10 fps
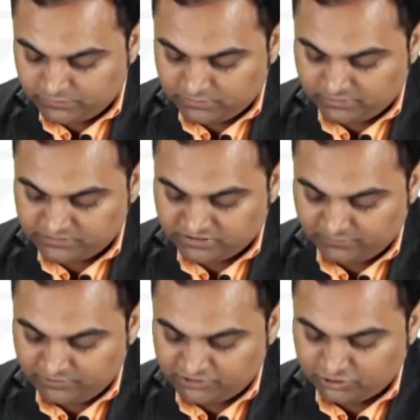the
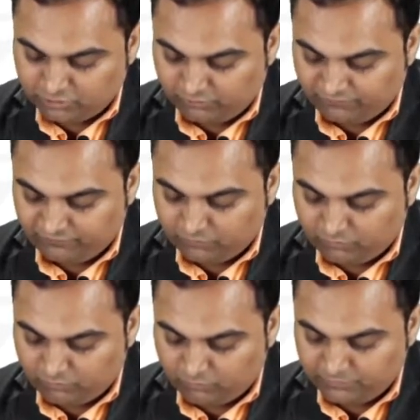summation of
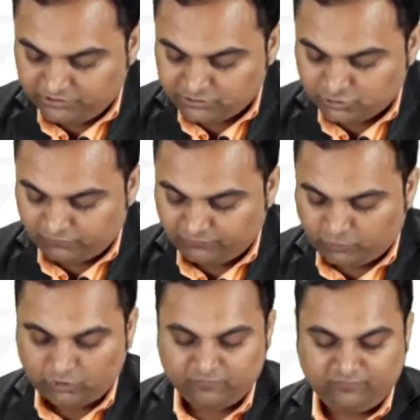moments of
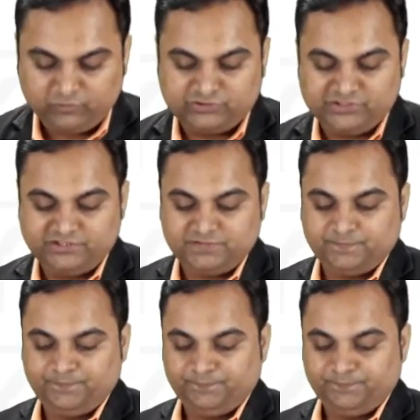all forces.